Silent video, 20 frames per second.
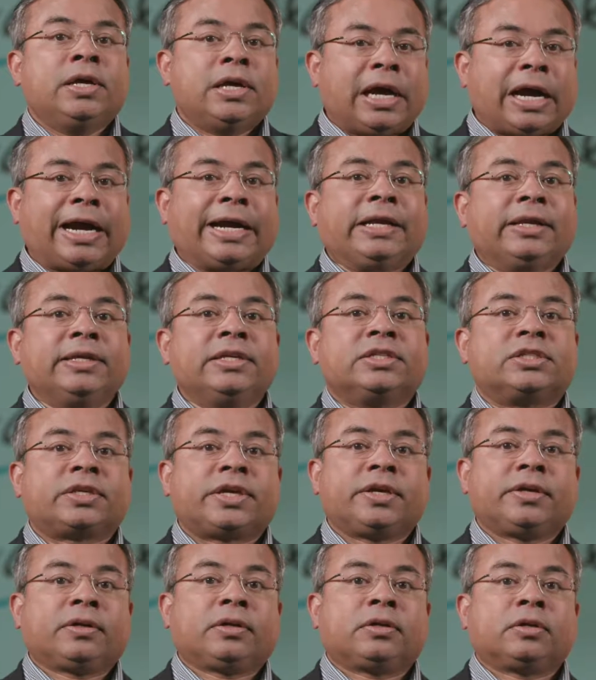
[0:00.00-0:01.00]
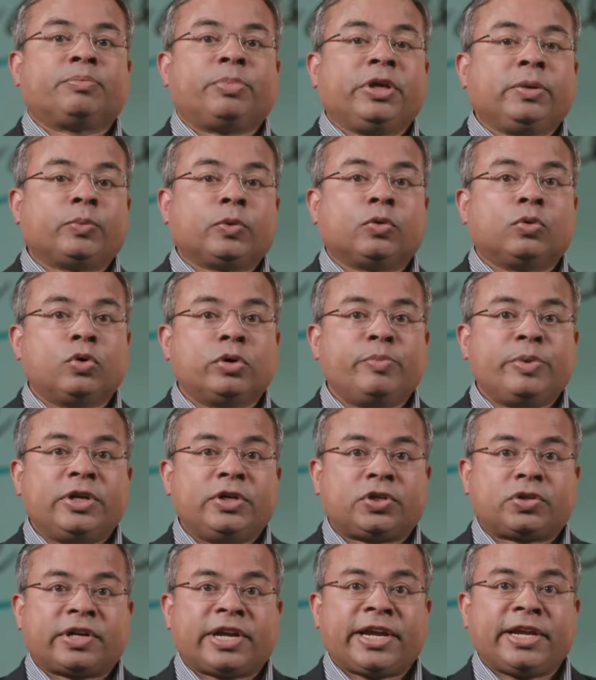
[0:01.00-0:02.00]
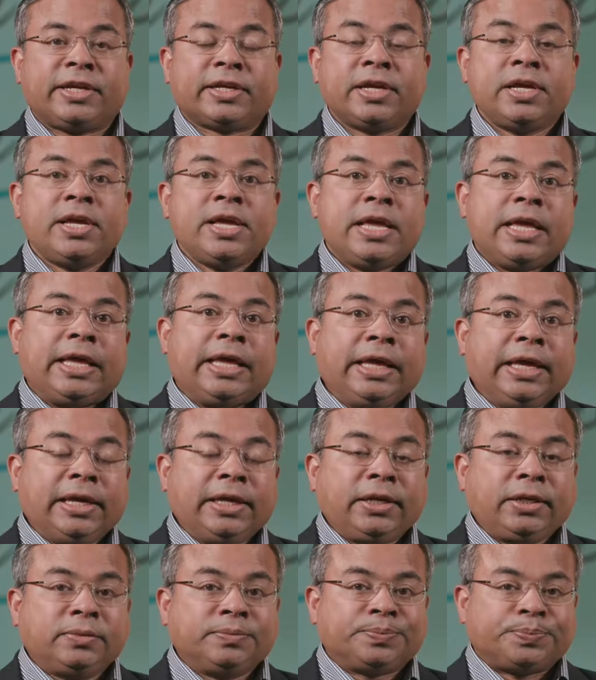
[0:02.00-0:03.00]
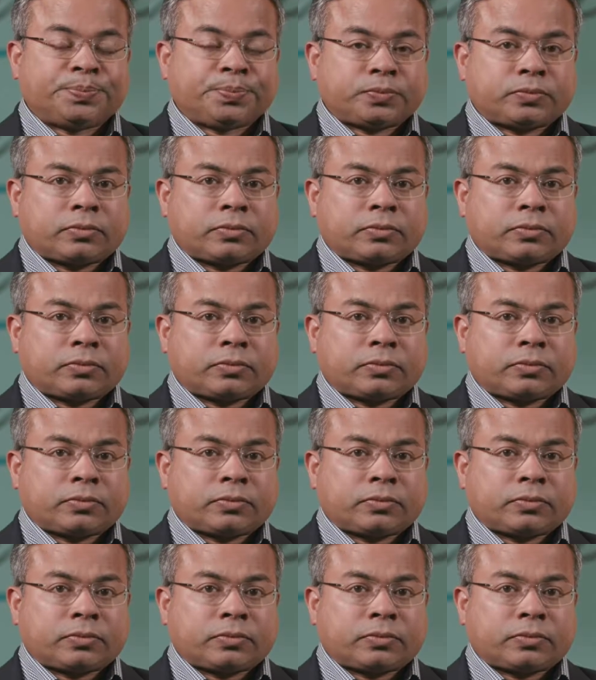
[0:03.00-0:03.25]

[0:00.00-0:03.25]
highly skilled people who have been trained in